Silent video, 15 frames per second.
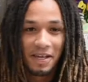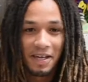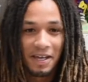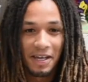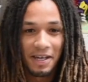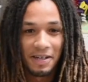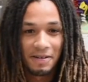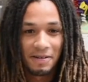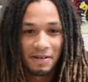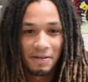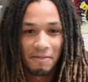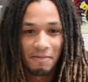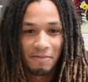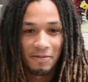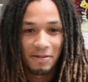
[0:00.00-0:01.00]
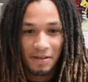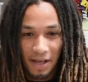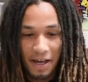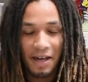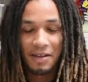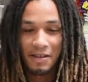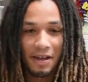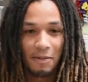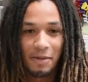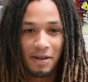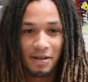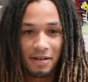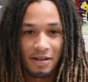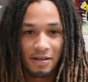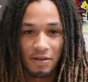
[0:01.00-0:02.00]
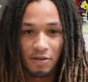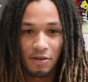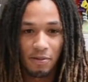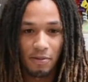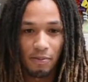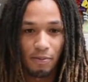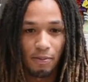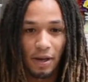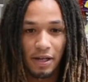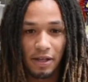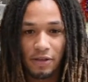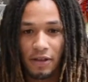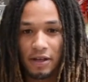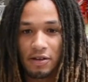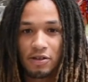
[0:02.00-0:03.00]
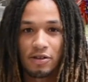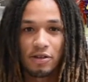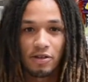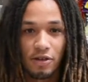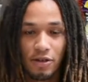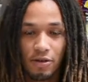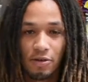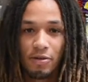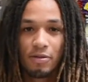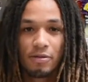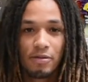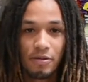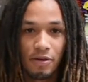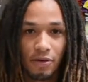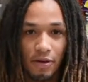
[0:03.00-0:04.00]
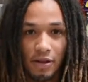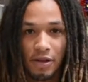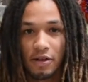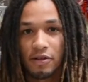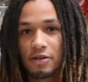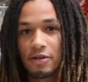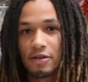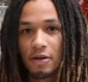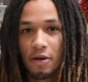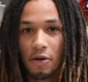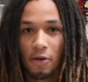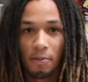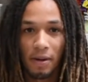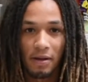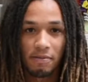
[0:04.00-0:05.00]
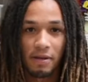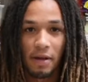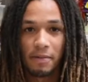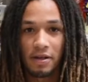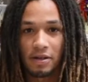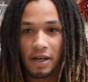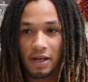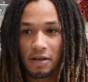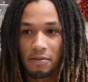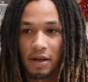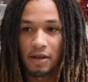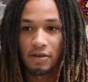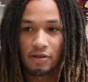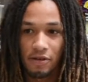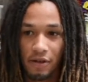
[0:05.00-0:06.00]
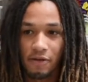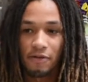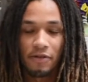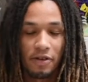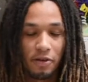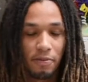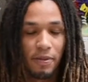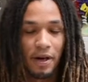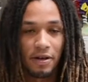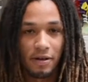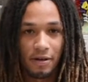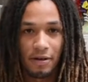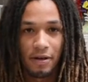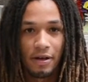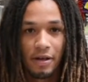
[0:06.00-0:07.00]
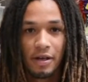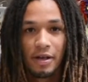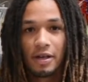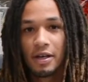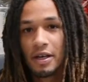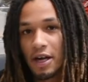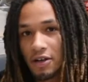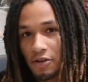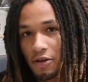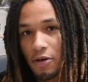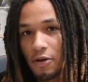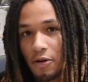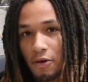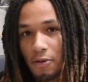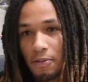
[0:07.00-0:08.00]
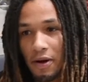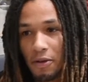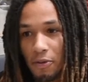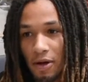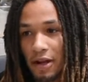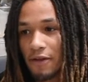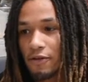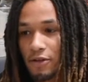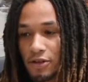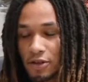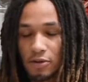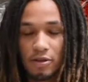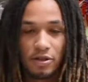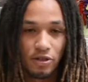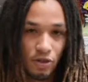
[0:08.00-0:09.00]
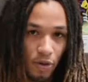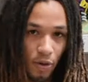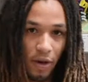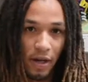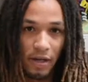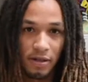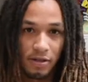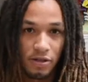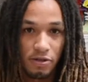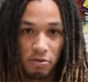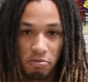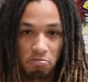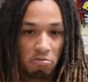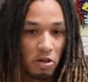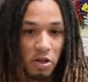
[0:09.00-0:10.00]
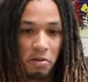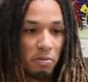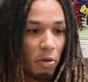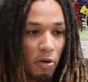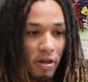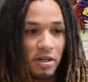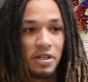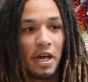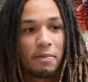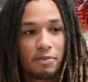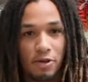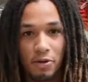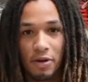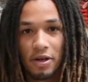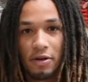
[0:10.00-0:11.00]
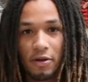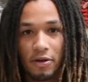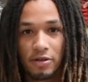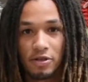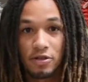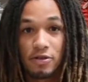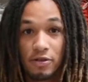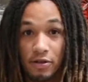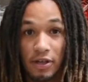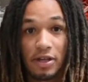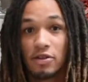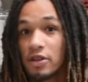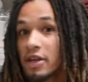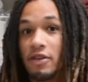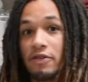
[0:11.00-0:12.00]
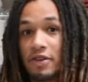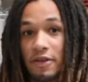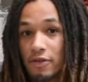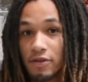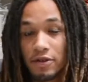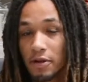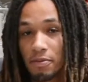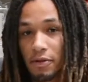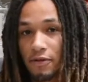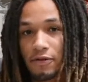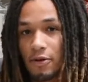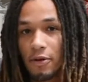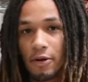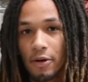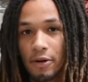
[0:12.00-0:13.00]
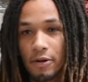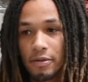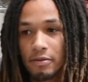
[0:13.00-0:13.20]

And yeah, I mean, there's many things to do during this whole pandemic that can make yourself feel better as a whole by whatever you enjoy, just looking more in depth to it, or just things that you've never done before,